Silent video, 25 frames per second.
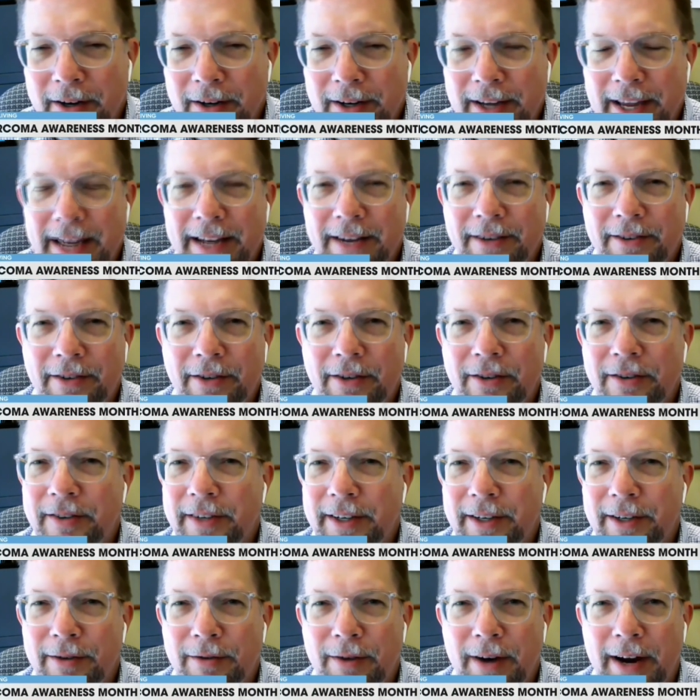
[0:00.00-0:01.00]
are cancers
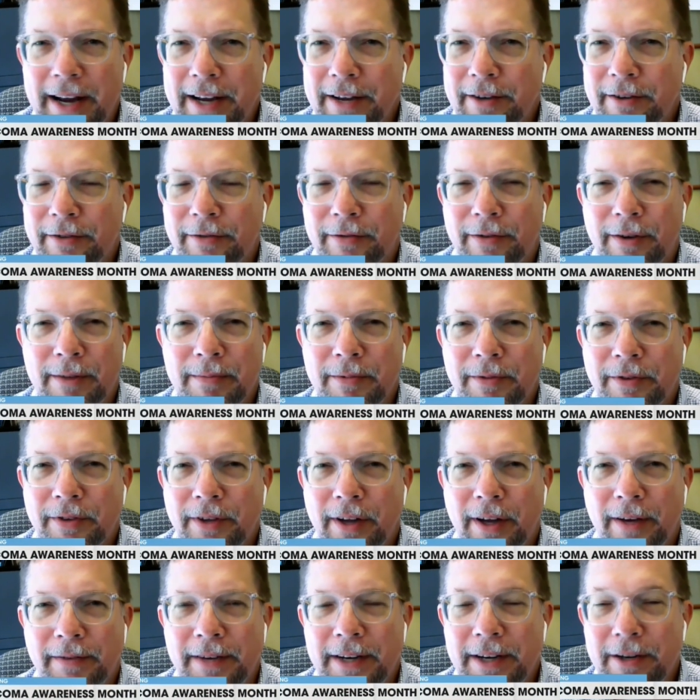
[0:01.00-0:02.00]
that arise from
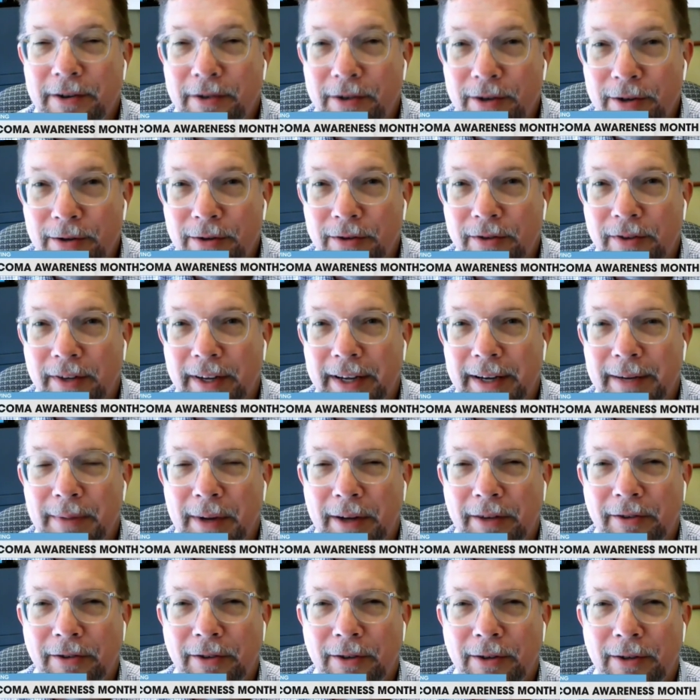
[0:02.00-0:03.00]
soft tissues like
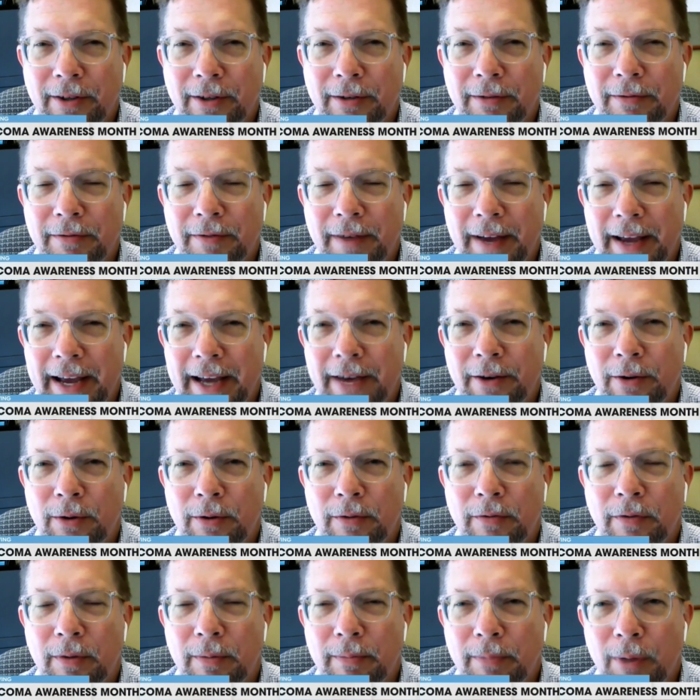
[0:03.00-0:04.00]
muscle or fat
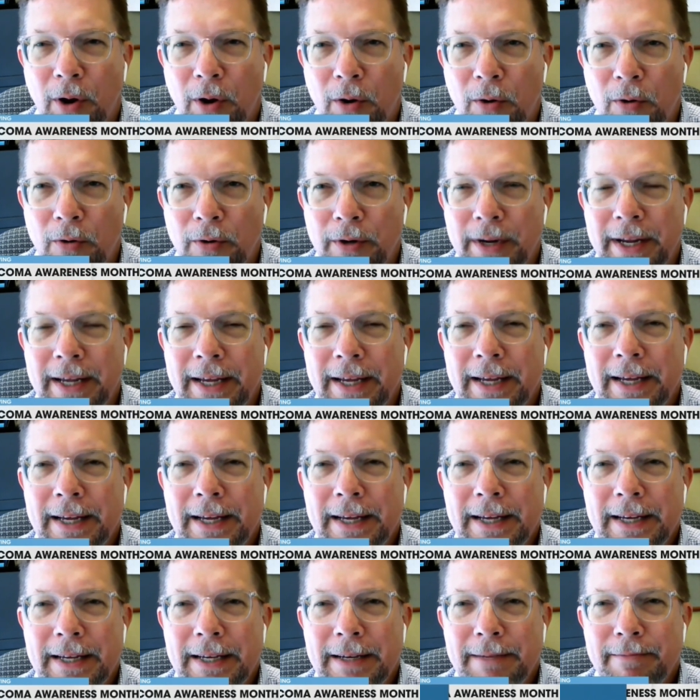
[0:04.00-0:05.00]
or from bone,
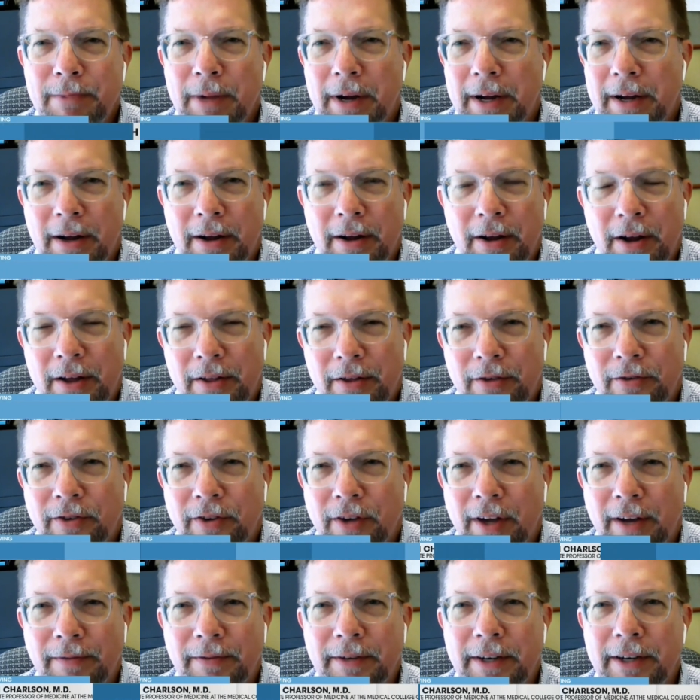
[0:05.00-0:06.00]
other
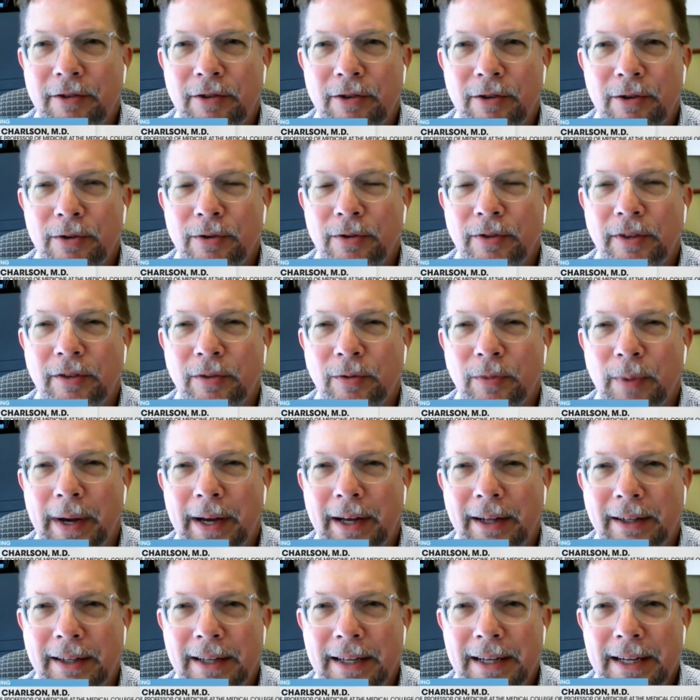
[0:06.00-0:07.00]
soft tissues as
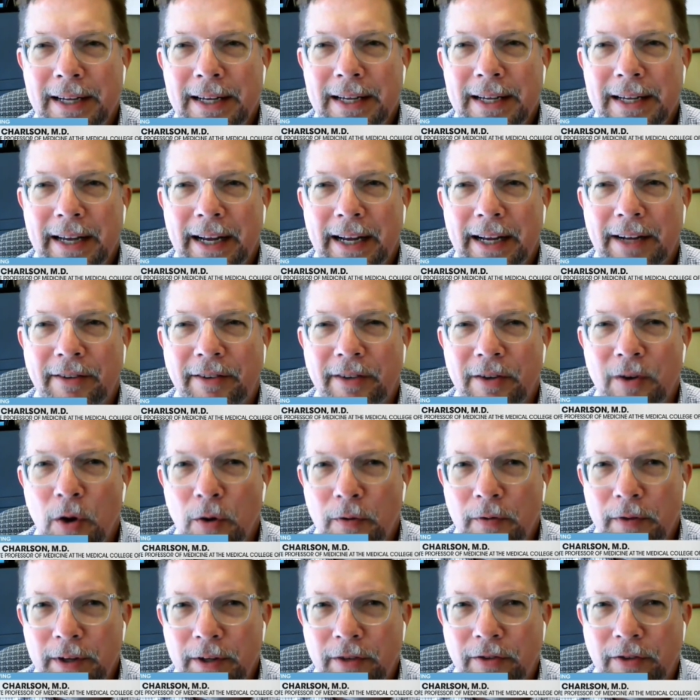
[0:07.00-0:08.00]
well. And
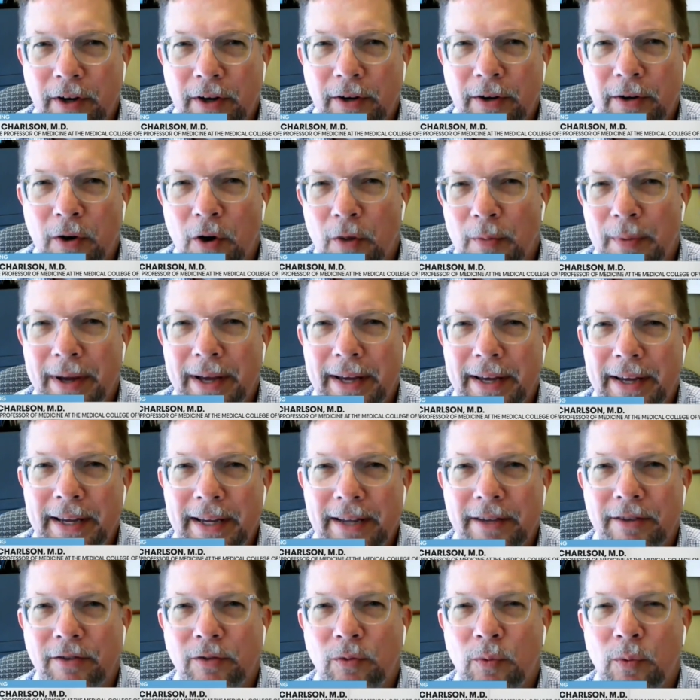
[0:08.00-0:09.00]
synovial sarcoma
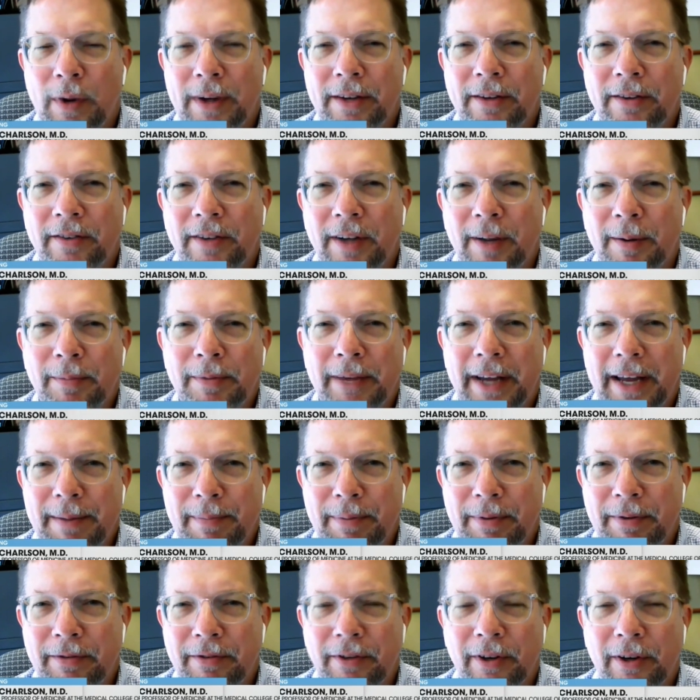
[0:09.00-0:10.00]
is one
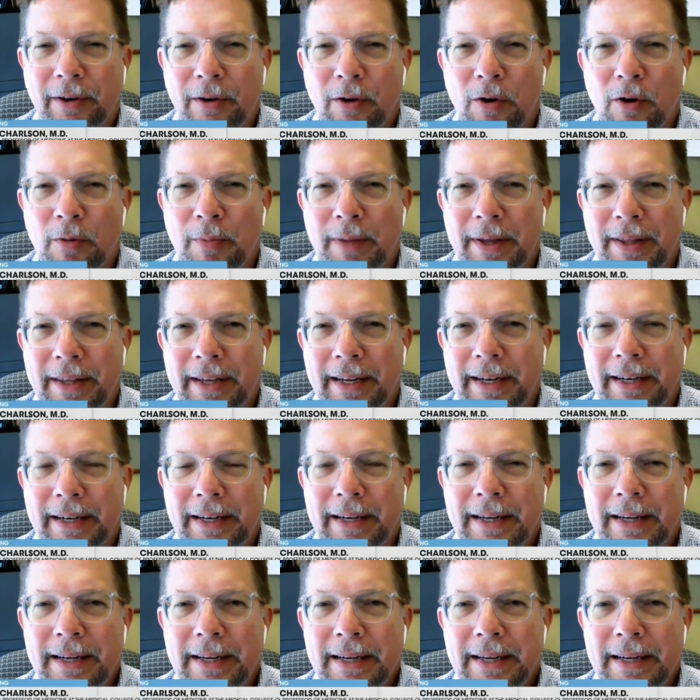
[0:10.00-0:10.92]
subtype of sarcoma that